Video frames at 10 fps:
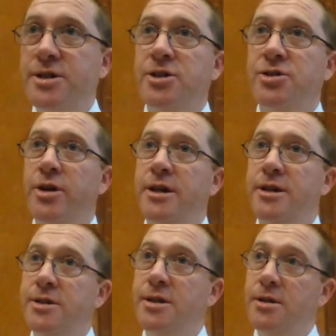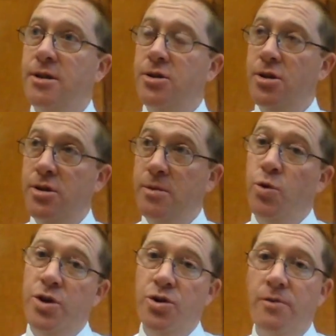is saying, sorry, is that
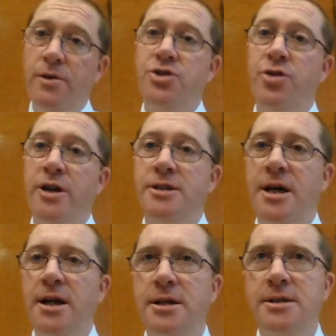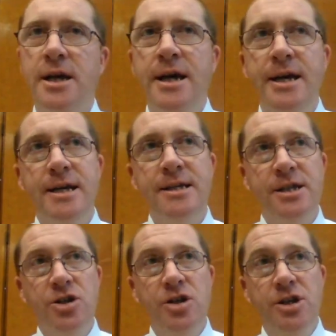what the novel is trying to tell us is
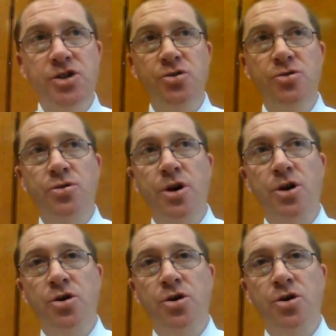that you need to